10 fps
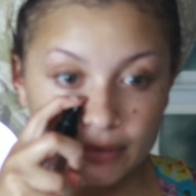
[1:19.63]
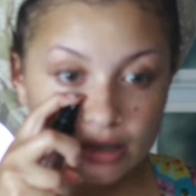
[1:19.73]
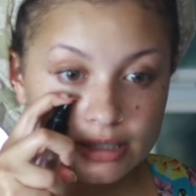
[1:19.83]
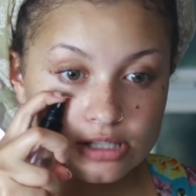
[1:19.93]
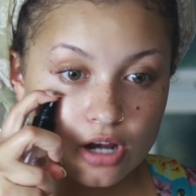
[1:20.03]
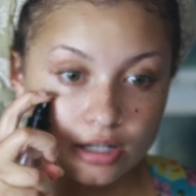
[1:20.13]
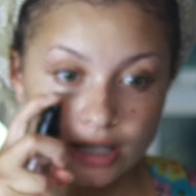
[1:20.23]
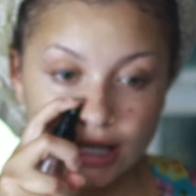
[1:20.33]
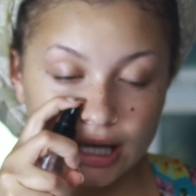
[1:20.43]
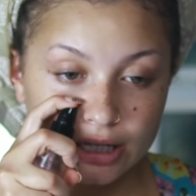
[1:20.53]
going to be
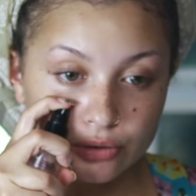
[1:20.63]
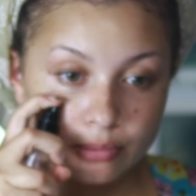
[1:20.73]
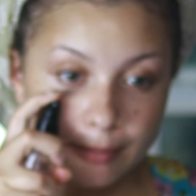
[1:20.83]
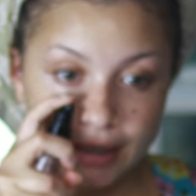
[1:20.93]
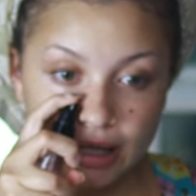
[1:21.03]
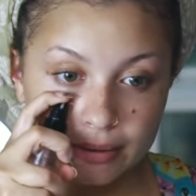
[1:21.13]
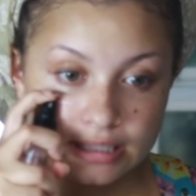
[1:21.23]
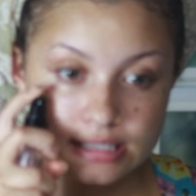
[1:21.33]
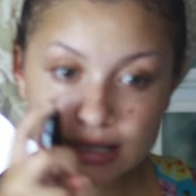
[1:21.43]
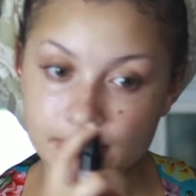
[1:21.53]
talking and doing my makeup at
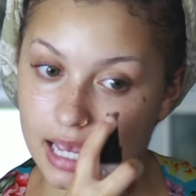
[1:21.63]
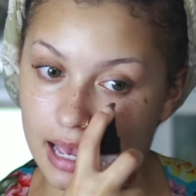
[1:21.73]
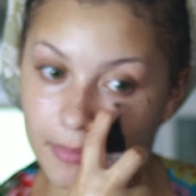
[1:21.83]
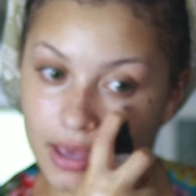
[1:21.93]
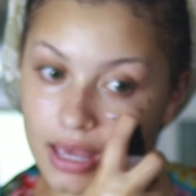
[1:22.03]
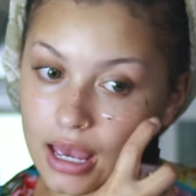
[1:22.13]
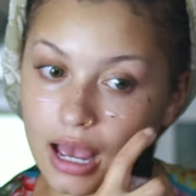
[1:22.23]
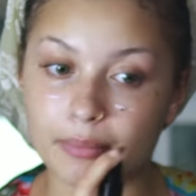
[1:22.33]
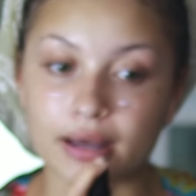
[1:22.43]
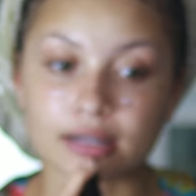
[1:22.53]
the same time.
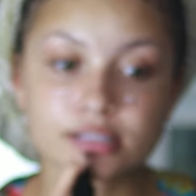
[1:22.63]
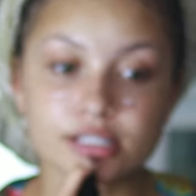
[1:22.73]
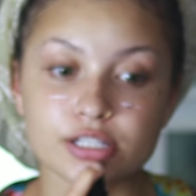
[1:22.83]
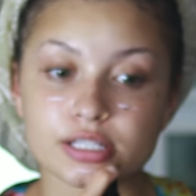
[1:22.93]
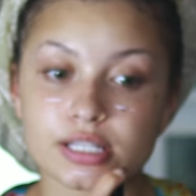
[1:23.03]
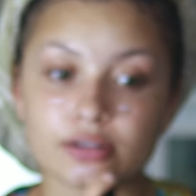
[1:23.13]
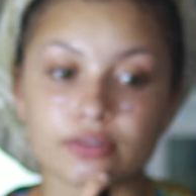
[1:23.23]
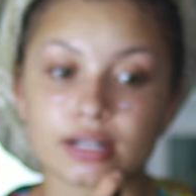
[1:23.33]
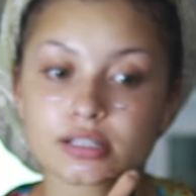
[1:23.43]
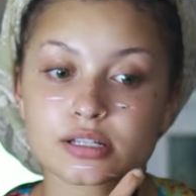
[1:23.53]
I'm honestly just getting
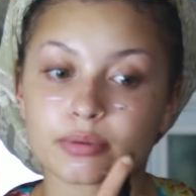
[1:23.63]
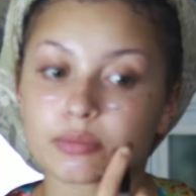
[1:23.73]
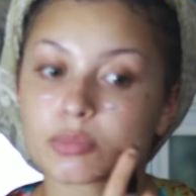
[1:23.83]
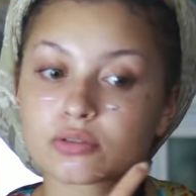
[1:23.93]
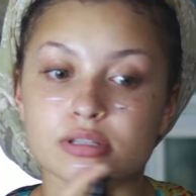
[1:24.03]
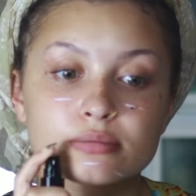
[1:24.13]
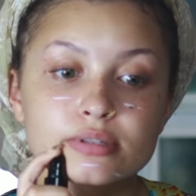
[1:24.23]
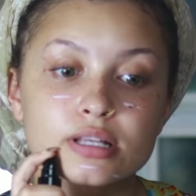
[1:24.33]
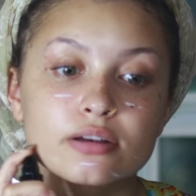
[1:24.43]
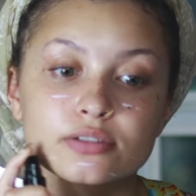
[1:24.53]
ready to promote some
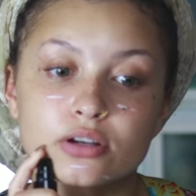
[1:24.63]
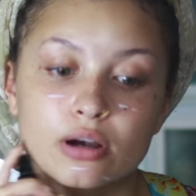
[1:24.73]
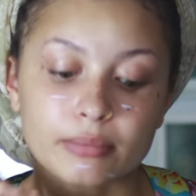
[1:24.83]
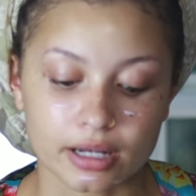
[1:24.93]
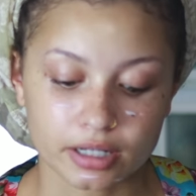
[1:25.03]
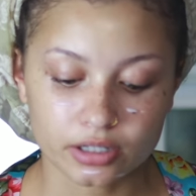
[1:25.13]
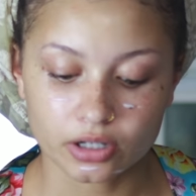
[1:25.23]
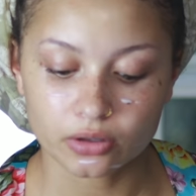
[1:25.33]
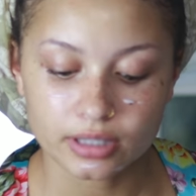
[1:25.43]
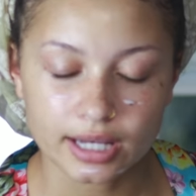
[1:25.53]
stuff, so I'm not going to
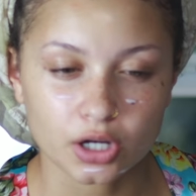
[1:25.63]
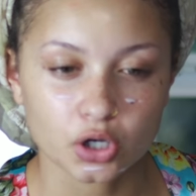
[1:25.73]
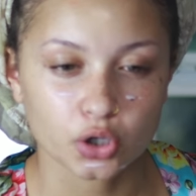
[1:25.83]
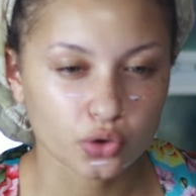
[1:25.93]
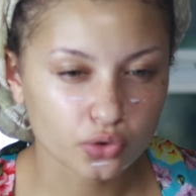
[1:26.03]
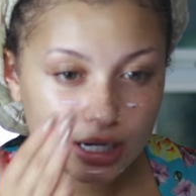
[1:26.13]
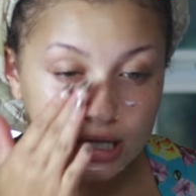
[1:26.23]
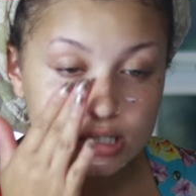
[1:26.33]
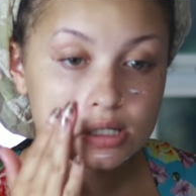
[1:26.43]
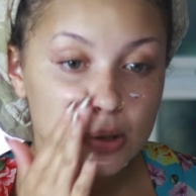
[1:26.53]
go like
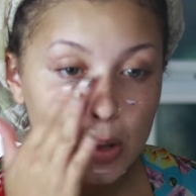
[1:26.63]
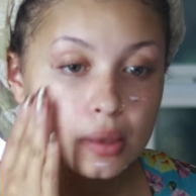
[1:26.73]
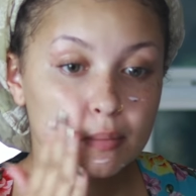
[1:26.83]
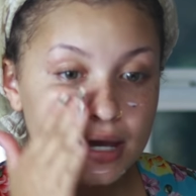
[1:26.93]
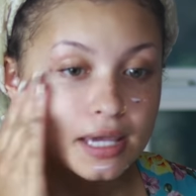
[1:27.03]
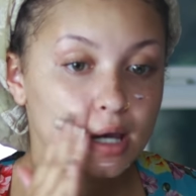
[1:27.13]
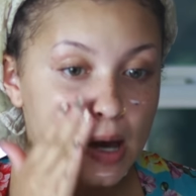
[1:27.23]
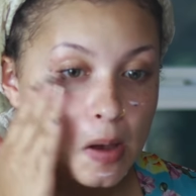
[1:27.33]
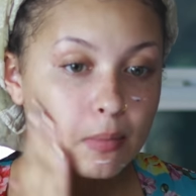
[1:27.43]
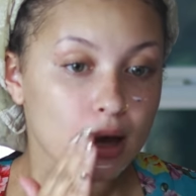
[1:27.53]
crazy on the
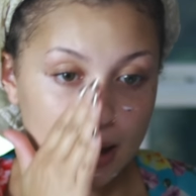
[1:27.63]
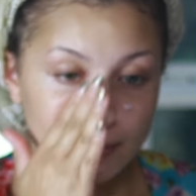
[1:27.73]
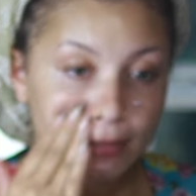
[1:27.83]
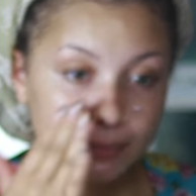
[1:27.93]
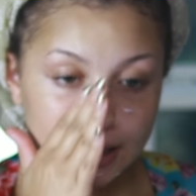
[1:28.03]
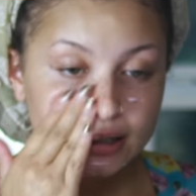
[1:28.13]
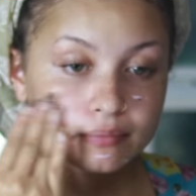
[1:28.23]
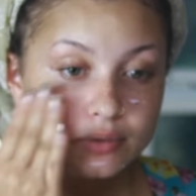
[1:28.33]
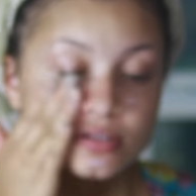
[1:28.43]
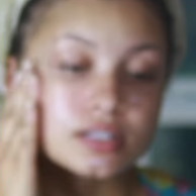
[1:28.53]
makeup. My
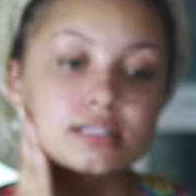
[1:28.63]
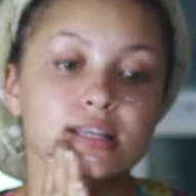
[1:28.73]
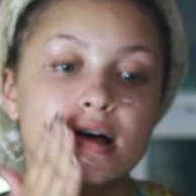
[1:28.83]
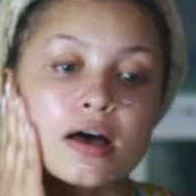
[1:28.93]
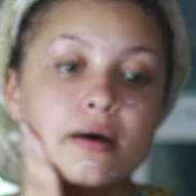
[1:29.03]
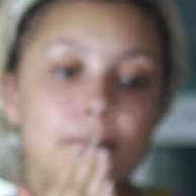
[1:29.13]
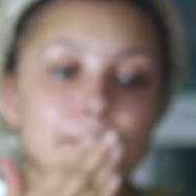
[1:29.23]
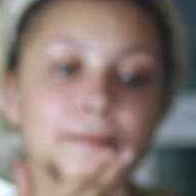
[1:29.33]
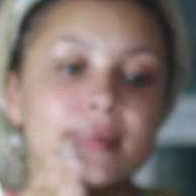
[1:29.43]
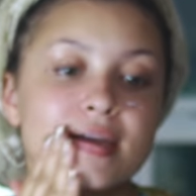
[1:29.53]
makeup usually is at a
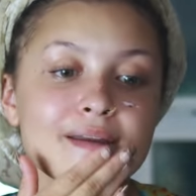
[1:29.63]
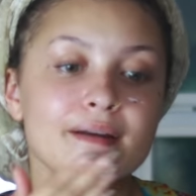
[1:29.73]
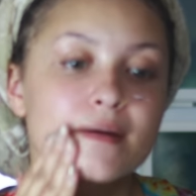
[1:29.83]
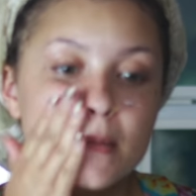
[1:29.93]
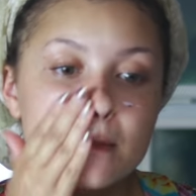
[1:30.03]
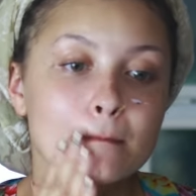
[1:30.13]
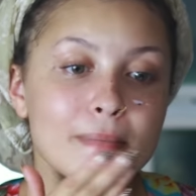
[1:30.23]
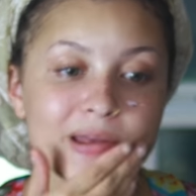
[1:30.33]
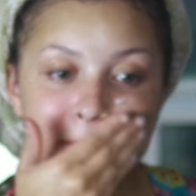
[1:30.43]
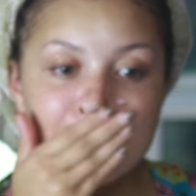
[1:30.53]
bare
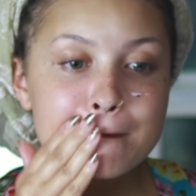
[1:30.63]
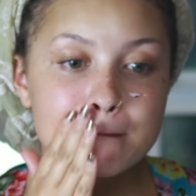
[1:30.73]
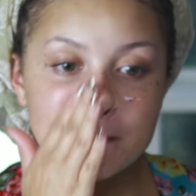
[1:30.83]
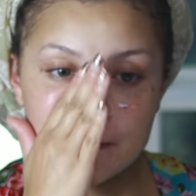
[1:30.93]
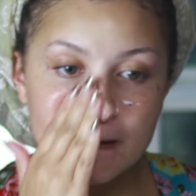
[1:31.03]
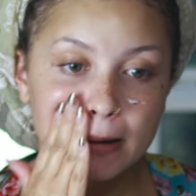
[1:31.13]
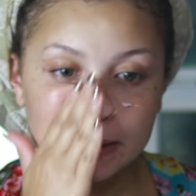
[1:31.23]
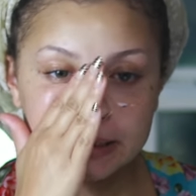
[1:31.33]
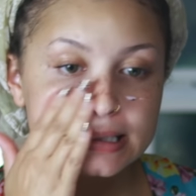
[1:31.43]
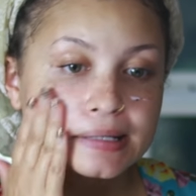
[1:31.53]
minimum on
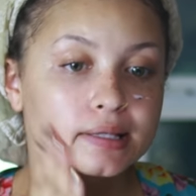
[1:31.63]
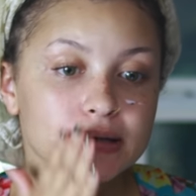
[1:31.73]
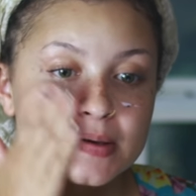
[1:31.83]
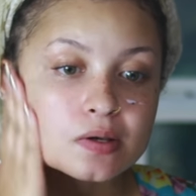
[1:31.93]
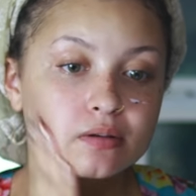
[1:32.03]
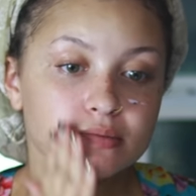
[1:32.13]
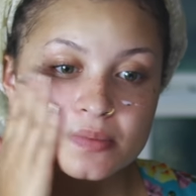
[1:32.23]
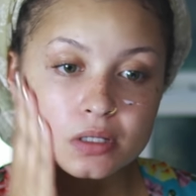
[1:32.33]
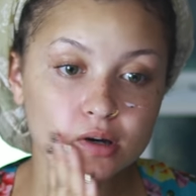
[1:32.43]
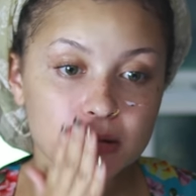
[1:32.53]
a daily,
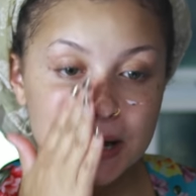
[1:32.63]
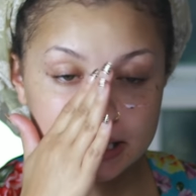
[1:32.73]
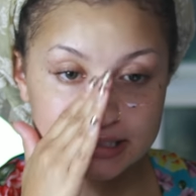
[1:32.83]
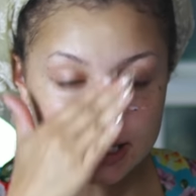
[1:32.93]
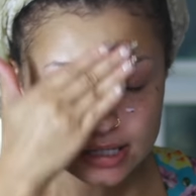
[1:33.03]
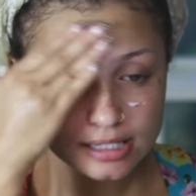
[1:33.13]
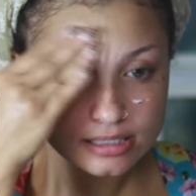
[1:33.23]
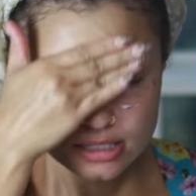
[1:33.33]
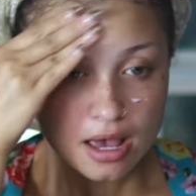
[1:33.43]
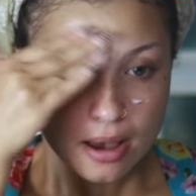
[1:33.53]
you know, as it is.